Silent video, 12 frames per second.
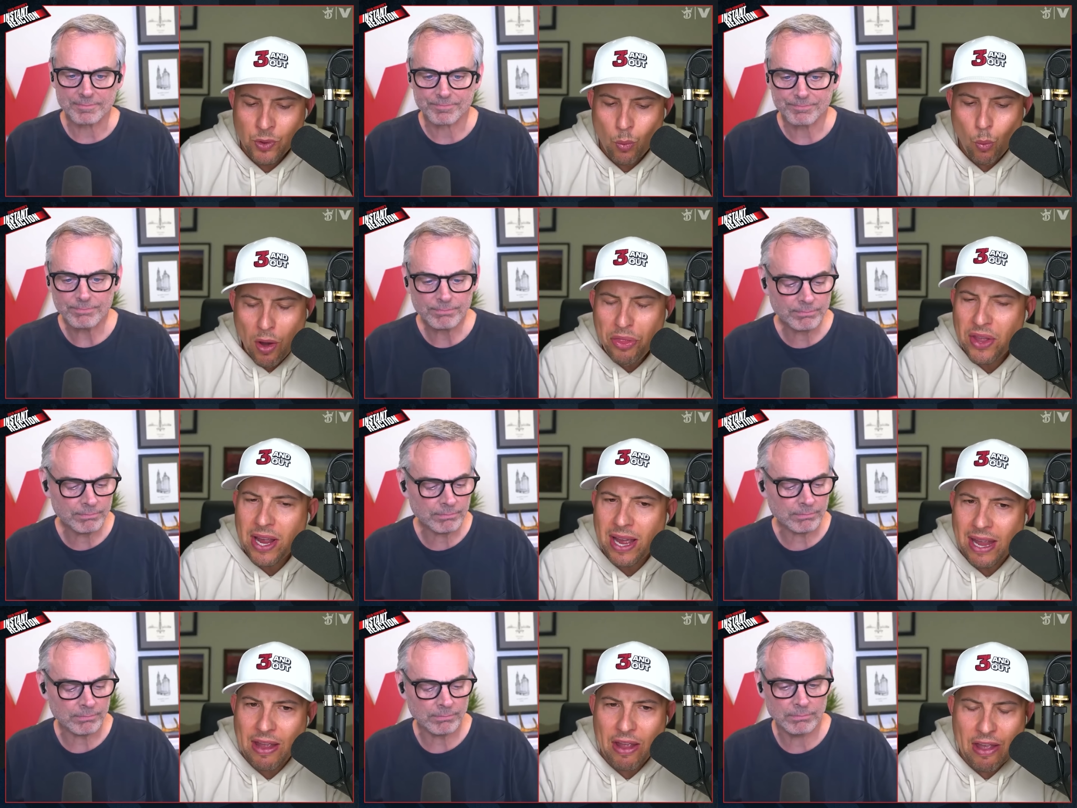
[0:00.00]
Speaker 1: One thing I,
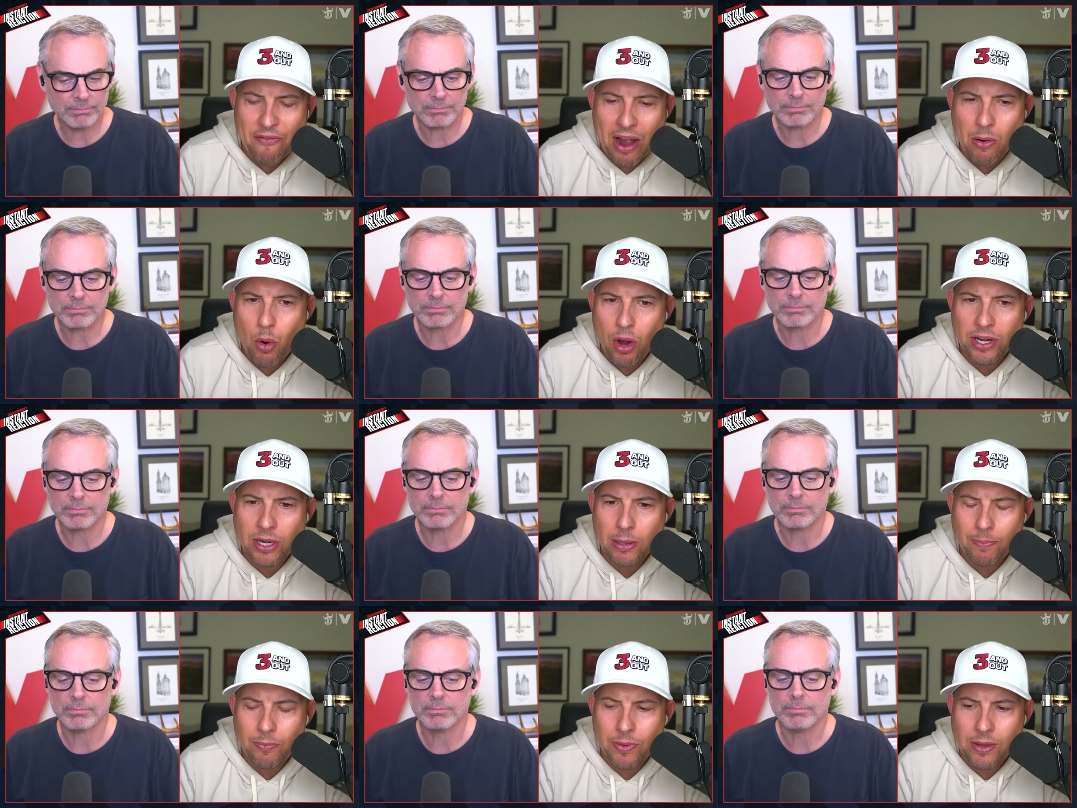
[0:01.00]
if I wanted to
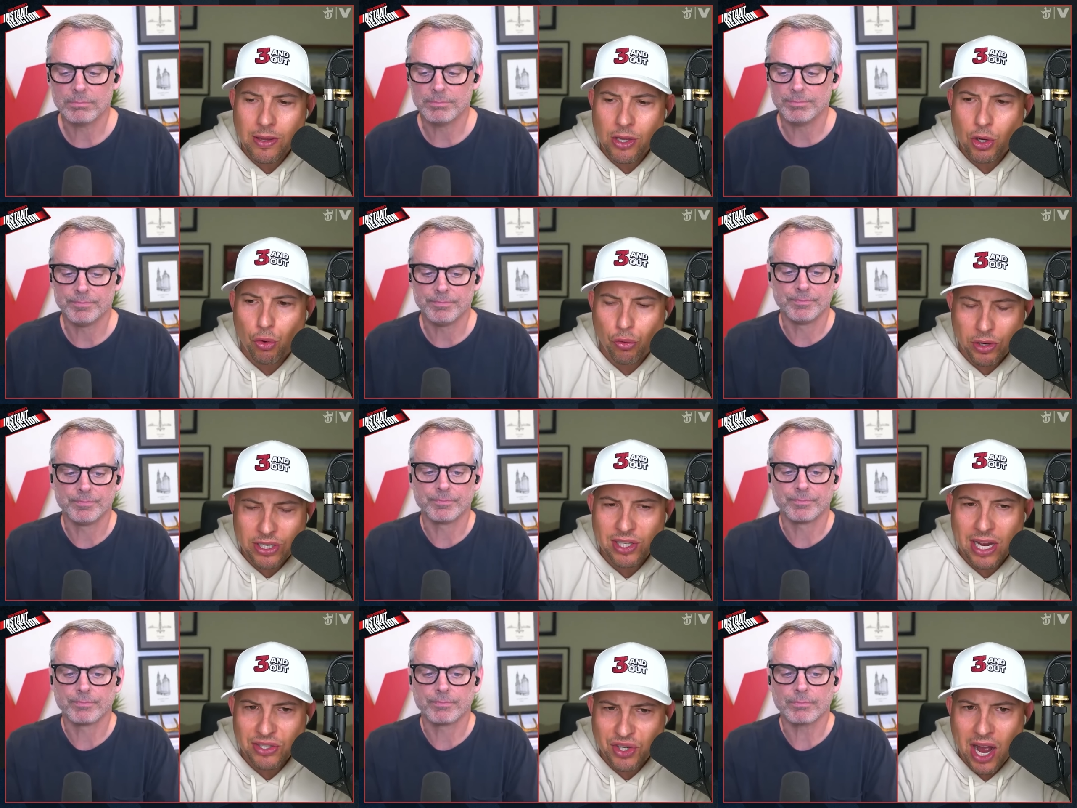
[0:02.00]

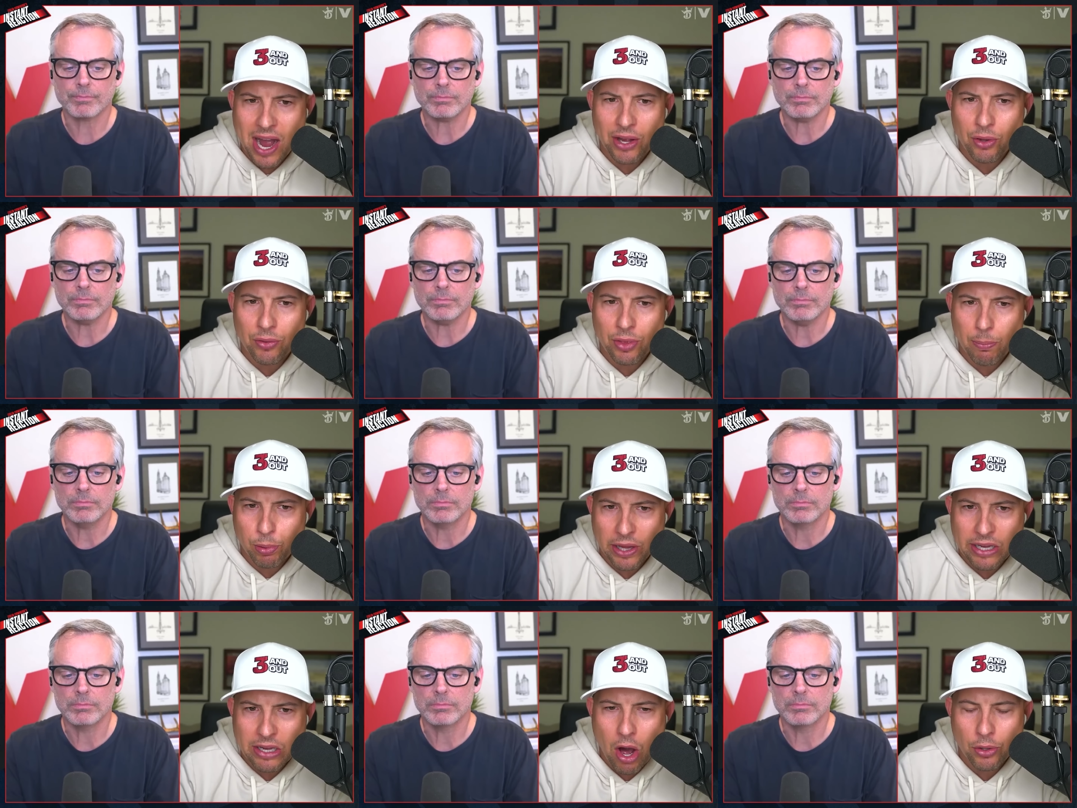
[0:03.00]
criticize Kyle, the play
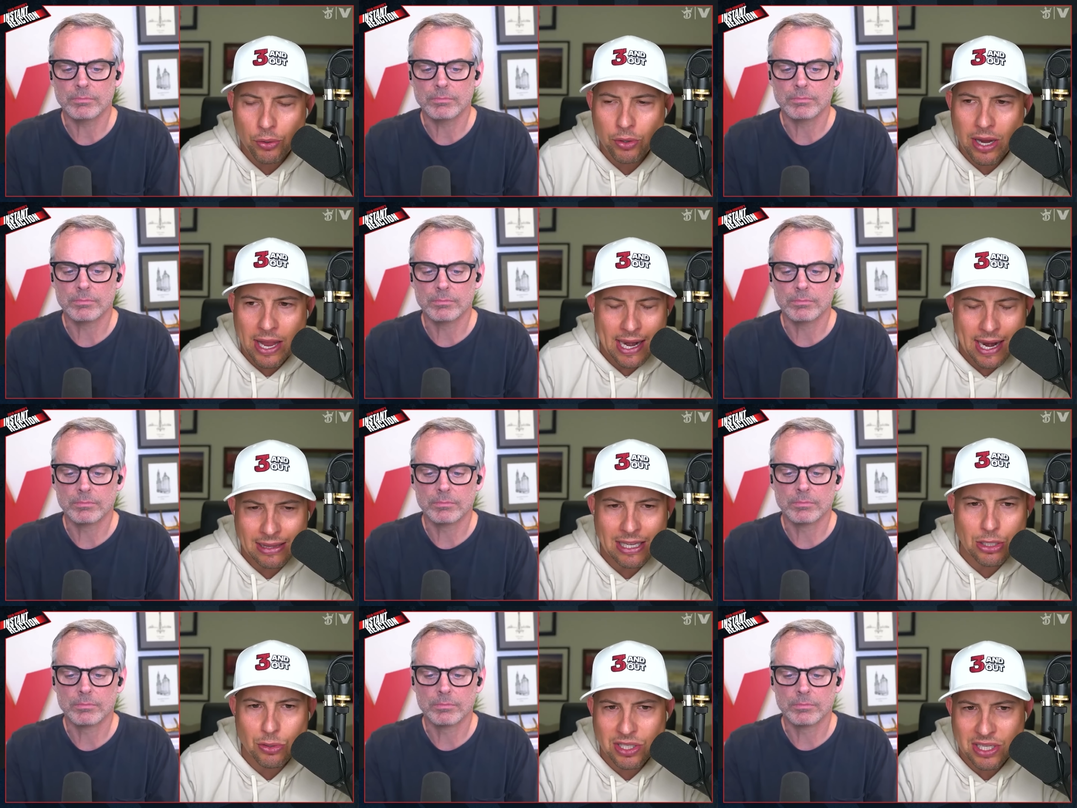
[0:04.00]
caller, and I think
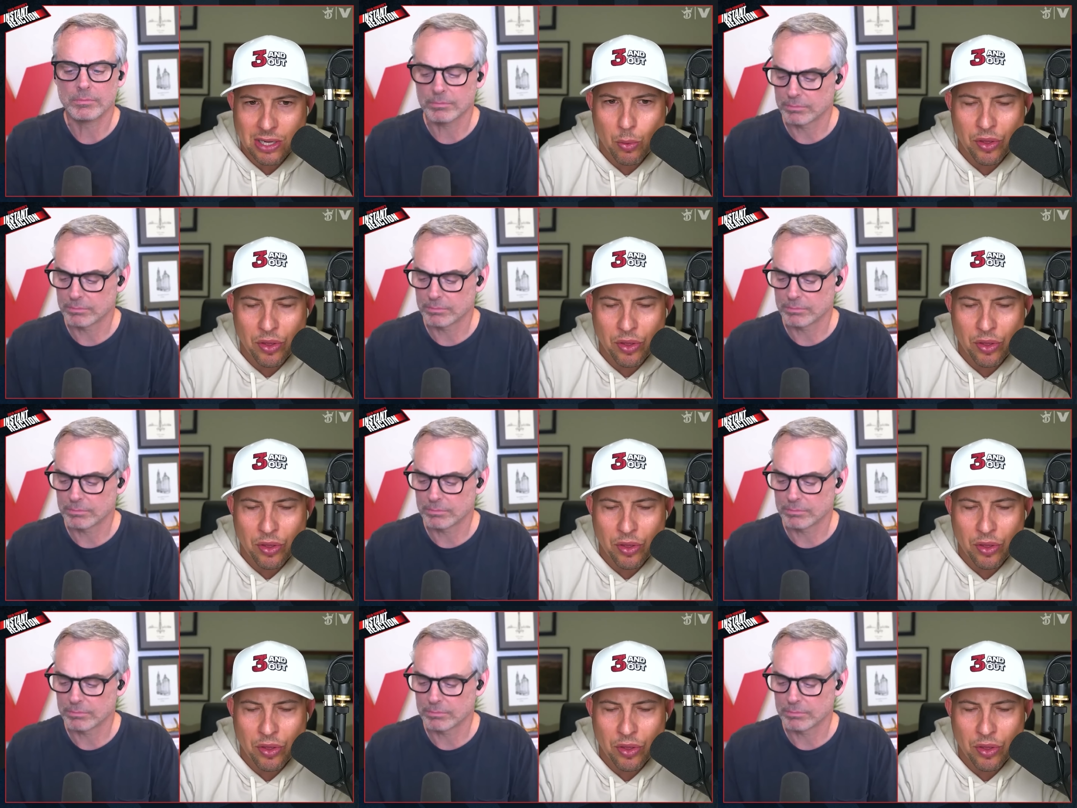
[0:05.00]
you see it